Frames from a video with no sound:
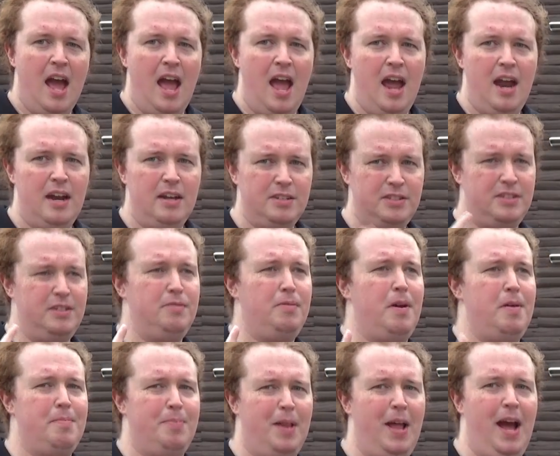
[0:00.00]
And I also didn't
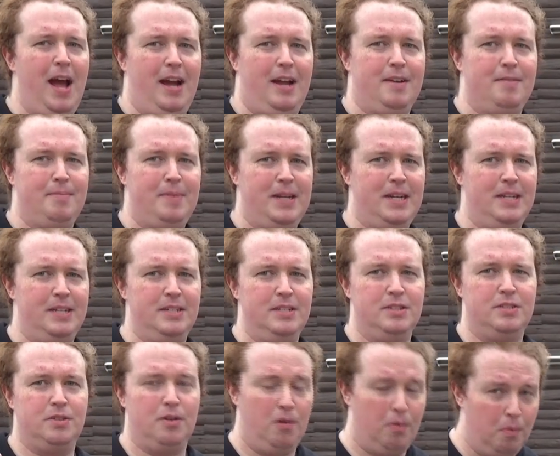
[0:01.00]
want black,
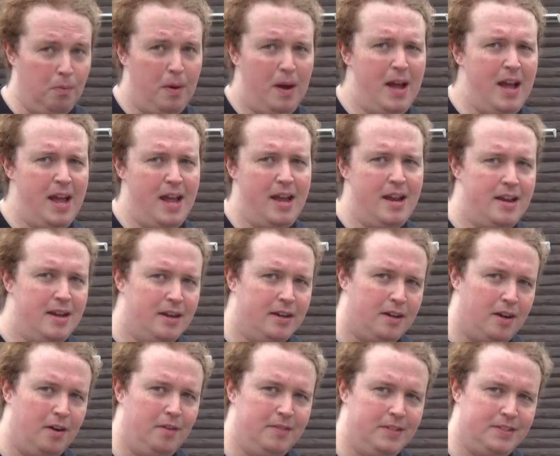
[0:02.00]
because when
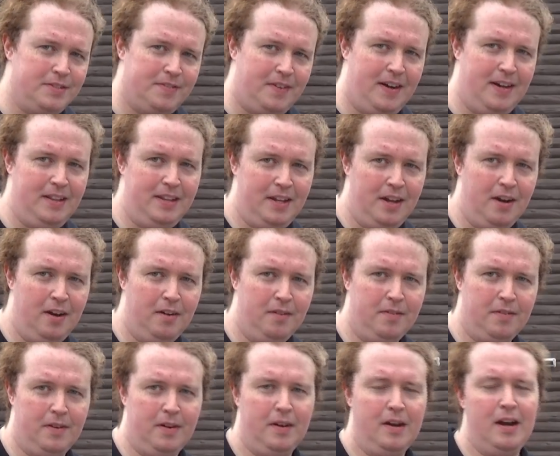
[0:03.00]
COVID's finally
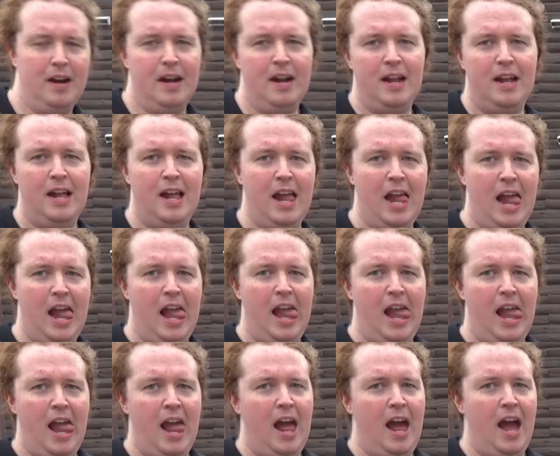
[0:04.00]
over,
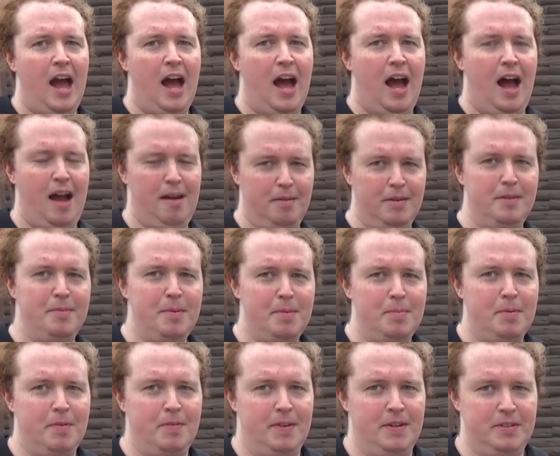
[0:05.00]
I'm going to be
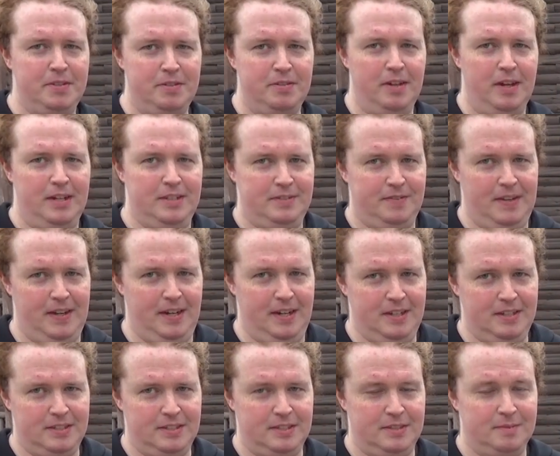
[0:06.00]
moving to Las
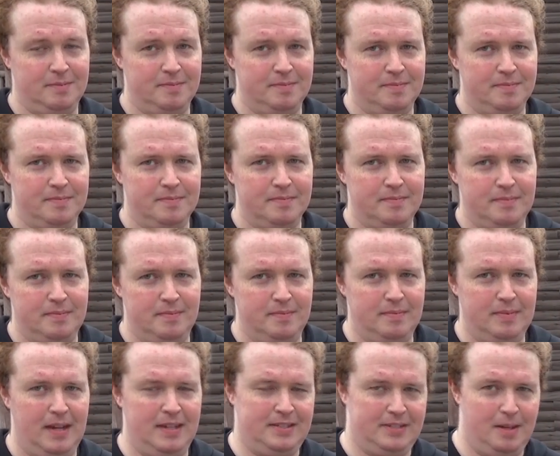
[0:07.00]
Vegas
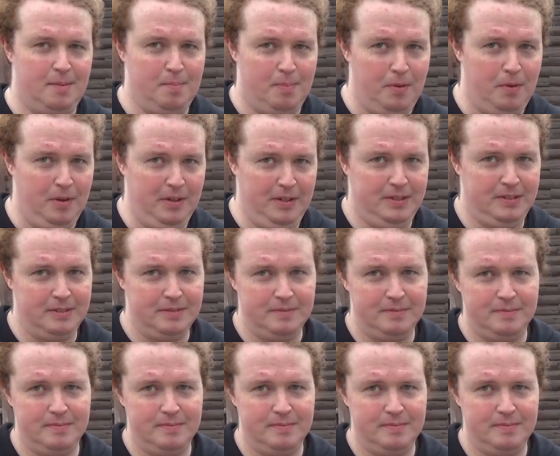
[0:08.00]
at some point.